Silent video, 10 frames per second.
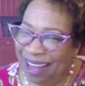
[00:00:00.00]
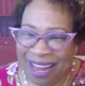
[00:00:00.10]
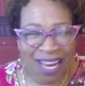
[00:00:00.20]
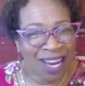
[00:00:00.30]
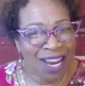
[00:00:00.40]

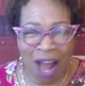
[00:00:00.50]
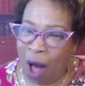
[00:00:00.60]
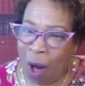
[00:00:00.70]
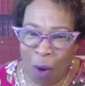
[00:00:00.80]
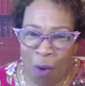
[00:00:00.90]

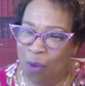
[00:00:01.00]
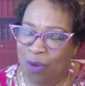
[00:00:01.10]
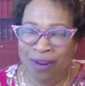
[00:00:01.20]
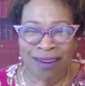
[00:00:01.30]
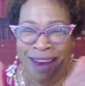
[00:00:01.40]
no,
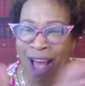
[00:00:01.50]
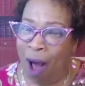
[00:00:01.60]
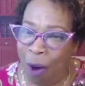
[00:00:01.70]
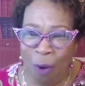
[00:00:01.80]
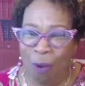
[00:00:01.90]

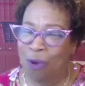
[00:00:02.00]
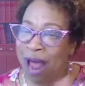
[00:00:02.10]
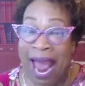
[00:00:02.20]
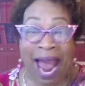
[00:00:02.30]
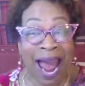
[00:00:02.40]
no,
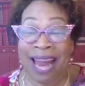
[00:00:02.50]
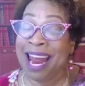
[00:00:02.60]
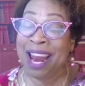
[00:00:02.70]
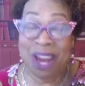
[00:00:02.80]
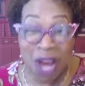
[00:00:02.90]
and
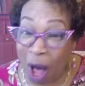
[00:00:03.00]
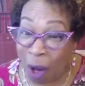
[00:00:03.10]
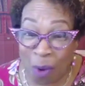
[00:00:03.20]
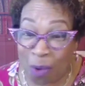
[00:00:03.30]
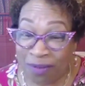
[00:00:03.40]
no.
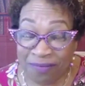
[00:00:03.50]
Hey,